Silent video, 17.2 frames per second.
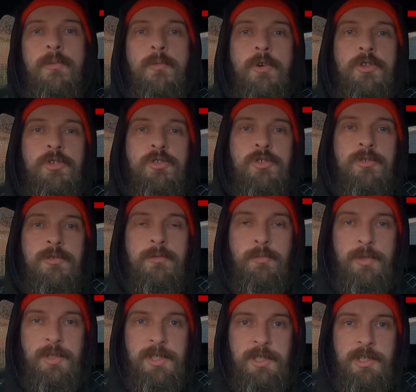which
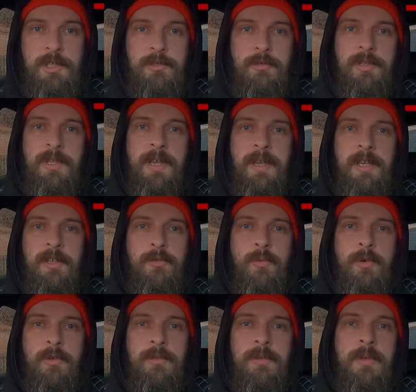is the direct
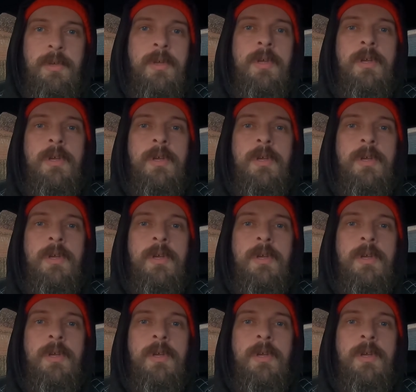one.